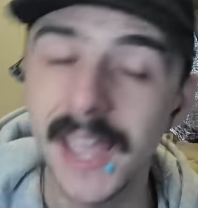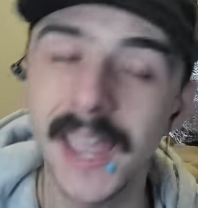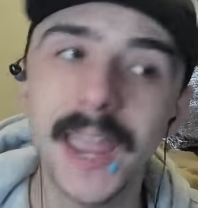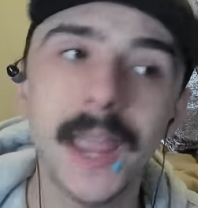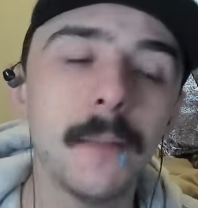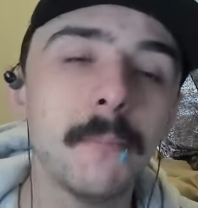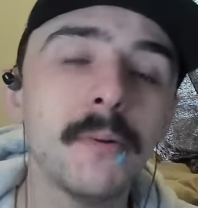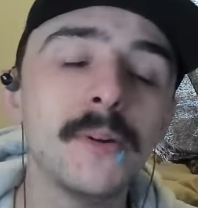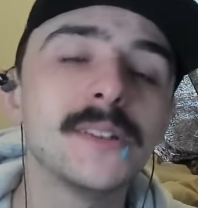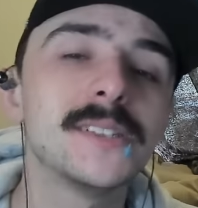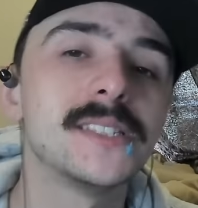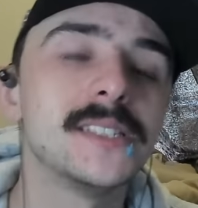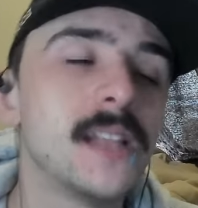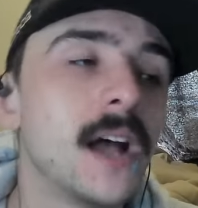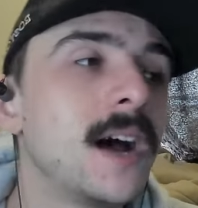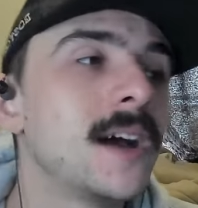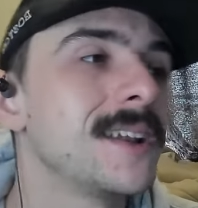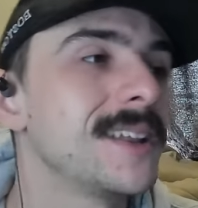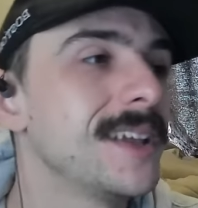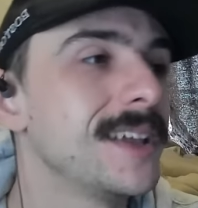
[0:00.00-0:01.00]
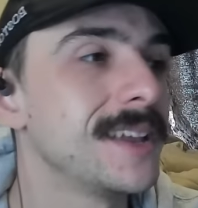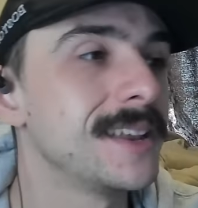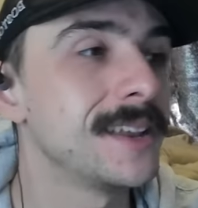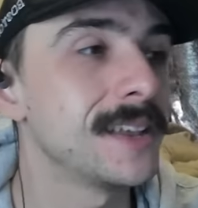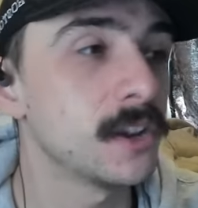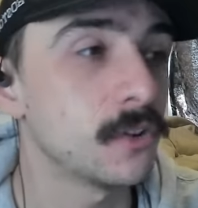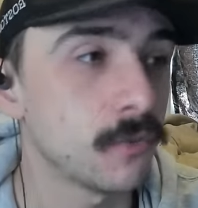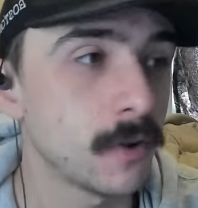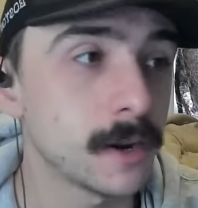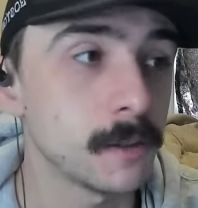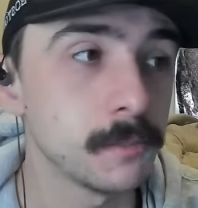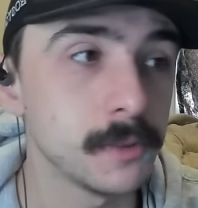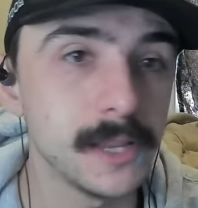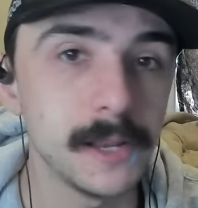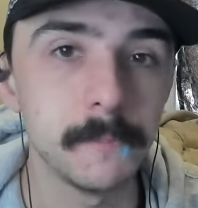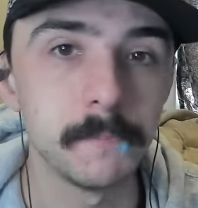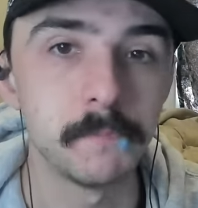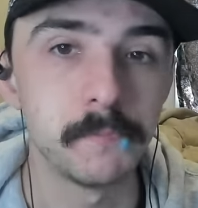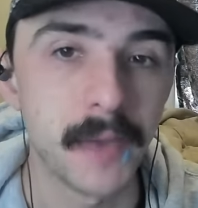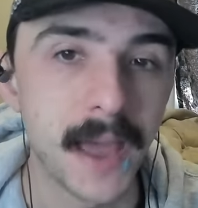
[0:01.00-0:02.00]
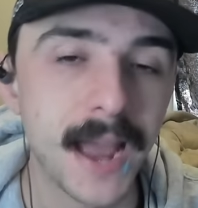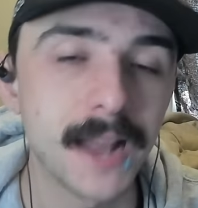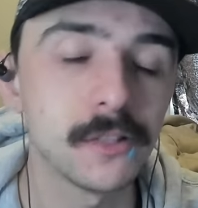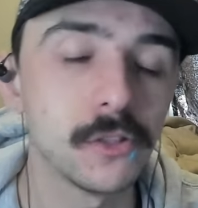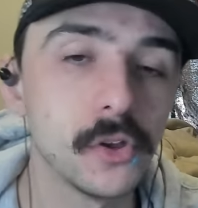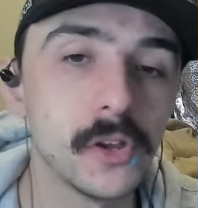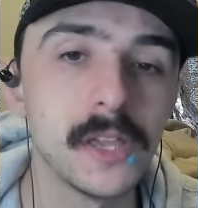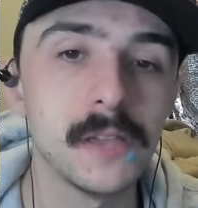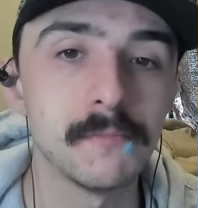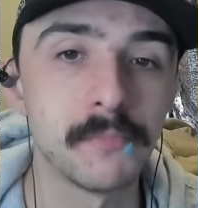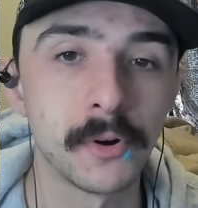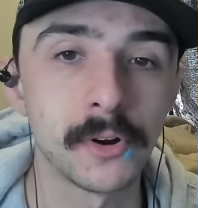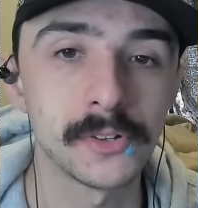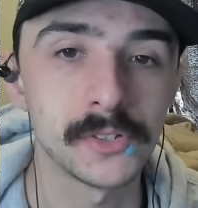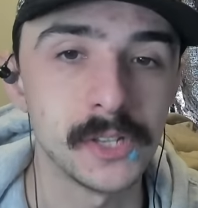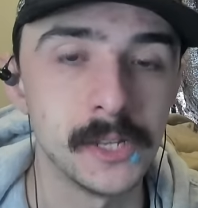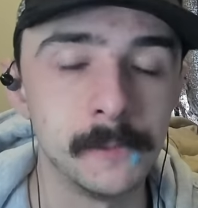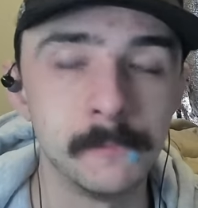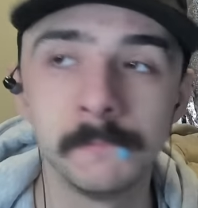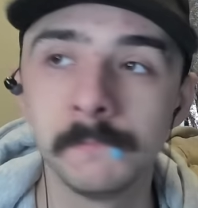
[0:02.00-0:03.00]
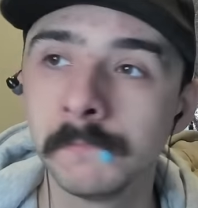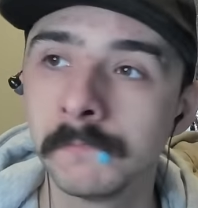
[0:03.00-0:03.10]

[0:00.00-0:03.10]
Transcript: Amber is not an incredibly bad looking person.